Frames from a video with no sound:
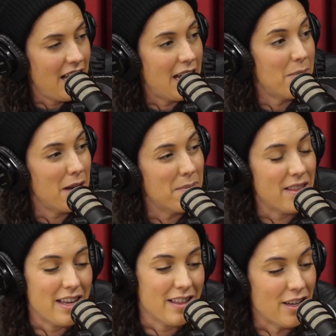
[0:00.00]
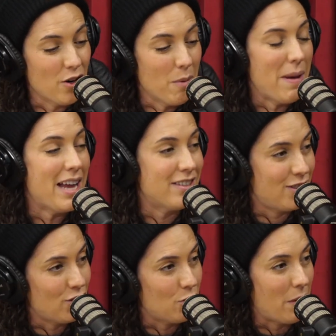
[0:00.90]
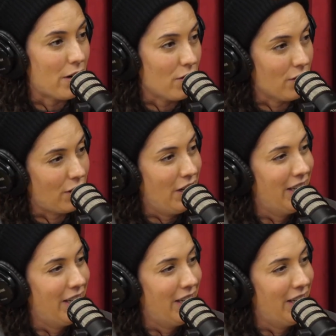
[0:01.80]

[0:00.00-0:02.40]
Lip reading: And it made me think that you're a bad decision maker.